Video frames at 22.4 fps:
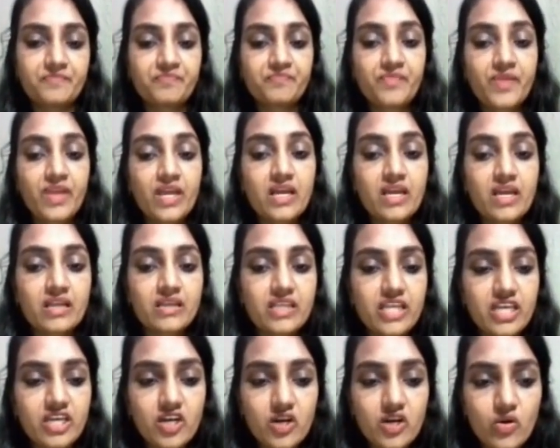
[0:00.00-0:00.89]
Then
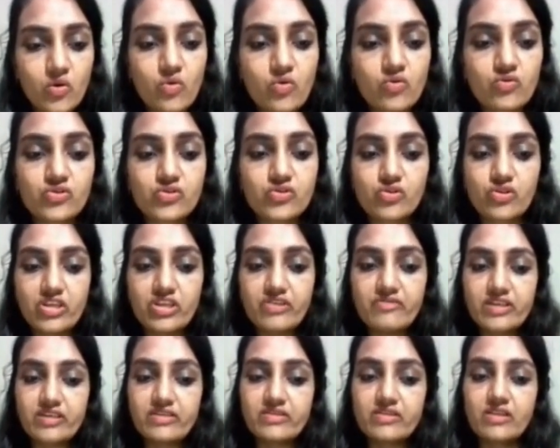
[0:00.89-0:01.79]
clothes or even
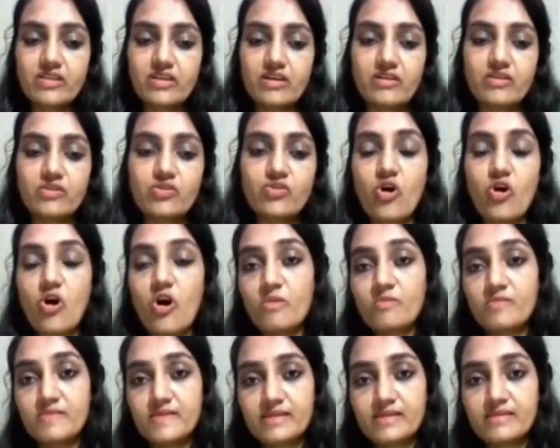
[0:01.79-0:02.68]
combs,
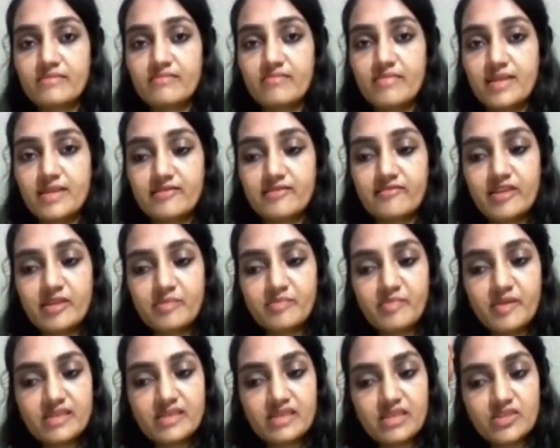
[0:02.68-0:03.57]
means one person is
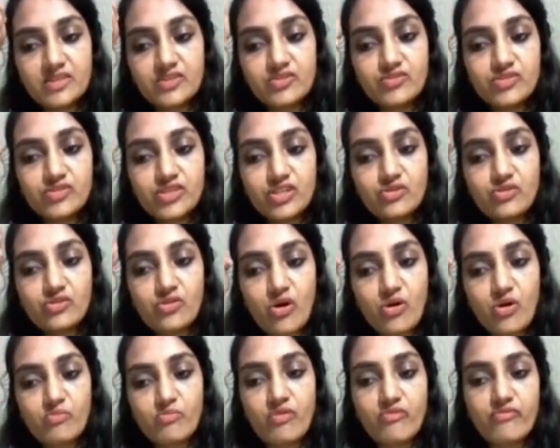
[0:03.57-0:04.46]
using comb of
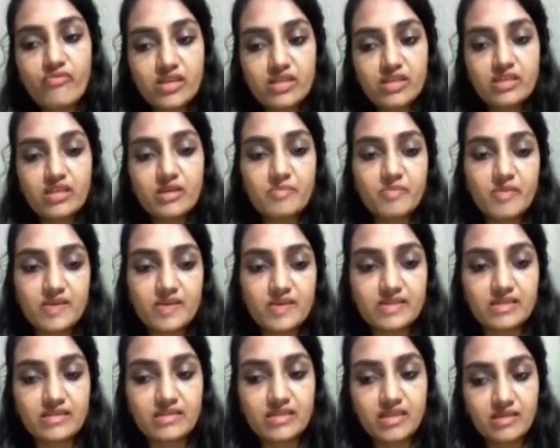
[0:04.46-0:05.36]
another person, then
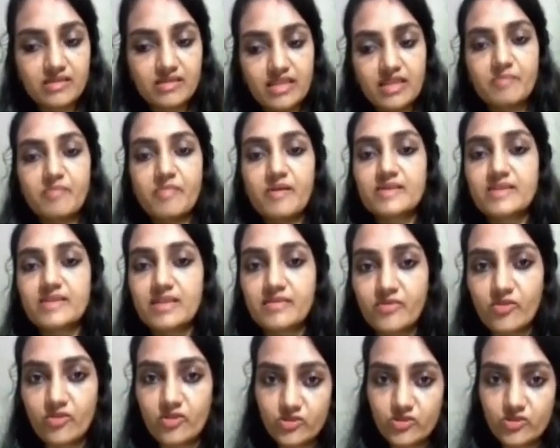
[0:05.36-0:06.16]
that person also get